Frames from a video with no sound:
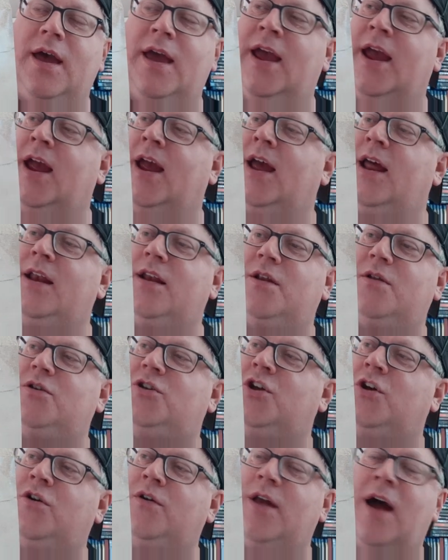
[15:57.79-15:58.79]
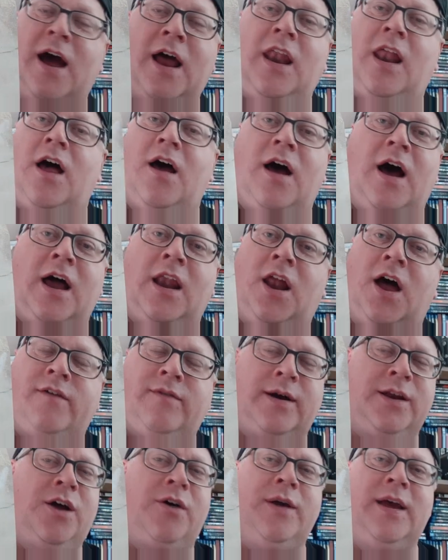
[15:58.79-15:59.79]
And, dude, I love
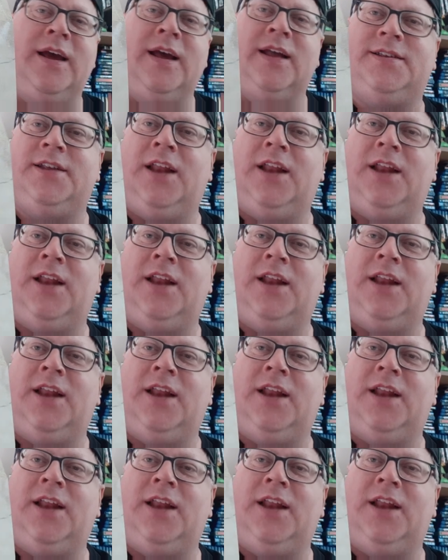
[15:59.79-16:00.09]
I know he